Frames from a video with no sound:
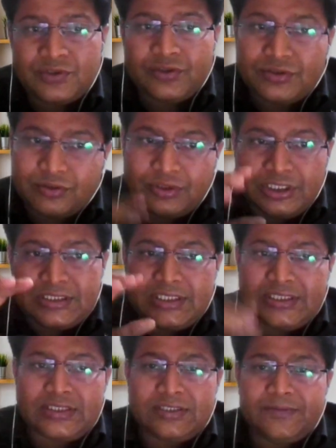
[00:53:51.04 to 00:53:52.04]
so this
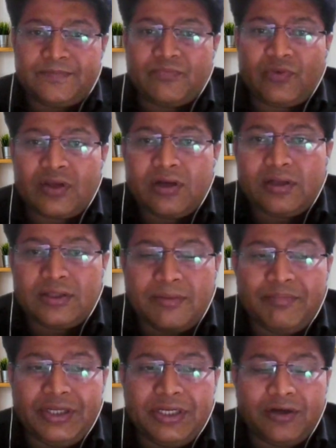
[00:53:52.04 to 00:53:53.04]
is the, the
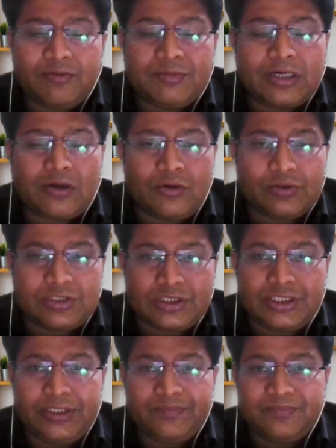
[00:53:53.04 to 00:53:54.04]
meaning of the clause
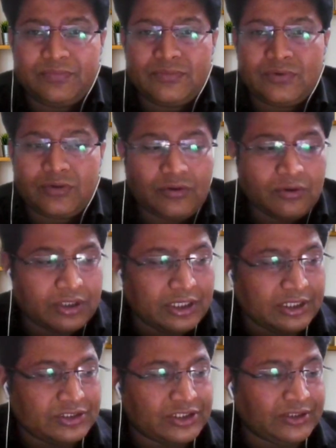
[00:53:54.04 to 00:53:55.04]
3 Okay,
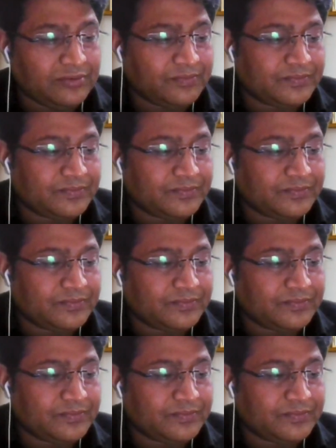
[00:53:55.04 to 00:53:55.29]
Ranjan?